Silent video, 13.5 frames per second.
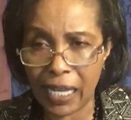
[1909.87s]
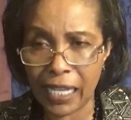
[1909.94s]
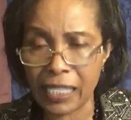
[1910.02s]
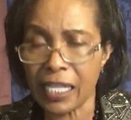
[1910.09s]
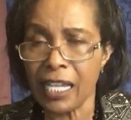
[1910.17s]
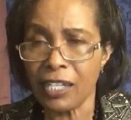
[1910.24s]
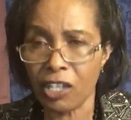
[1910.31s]

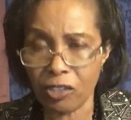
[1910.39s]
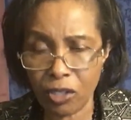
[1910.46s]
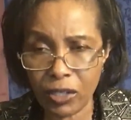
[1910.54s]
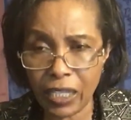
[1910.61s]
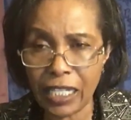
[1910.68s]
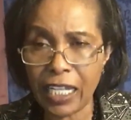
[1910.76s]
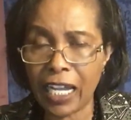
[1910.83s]
so that they
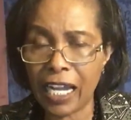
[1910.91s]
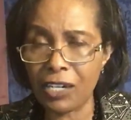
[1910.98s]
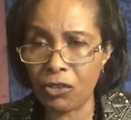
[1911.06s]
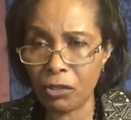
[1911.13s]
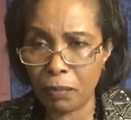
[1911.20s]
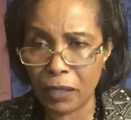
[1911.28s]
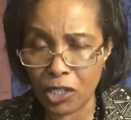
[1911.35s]
cannot be
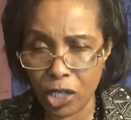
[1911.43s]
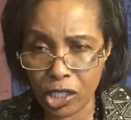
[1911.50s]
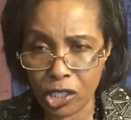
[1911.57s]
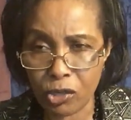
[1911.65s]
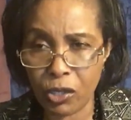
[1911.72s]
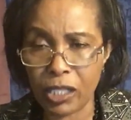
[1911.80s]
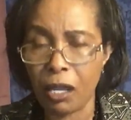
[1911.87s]
destroyed
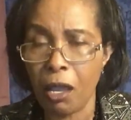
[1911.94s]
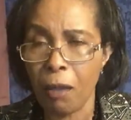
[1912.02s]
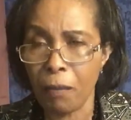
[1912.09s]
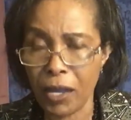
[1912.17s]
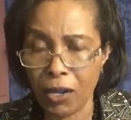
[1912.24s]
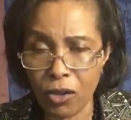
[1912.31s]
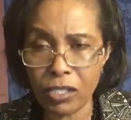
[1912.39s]
because of
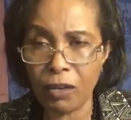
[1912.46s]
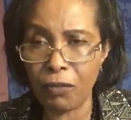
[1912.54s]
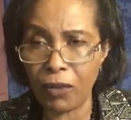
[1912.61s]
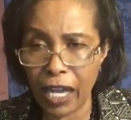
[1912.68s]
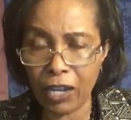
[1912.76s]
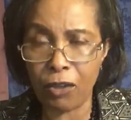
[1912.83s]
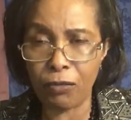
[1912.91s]
lack of
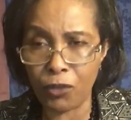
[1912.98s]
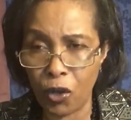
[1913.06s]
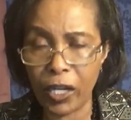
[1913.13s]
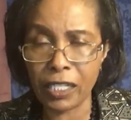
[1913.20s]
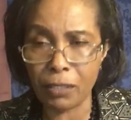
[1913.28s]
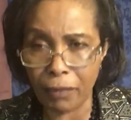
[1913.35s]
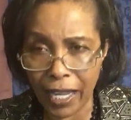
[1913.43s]
knowledge, my
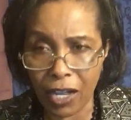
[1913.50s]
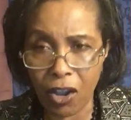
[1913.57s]
God.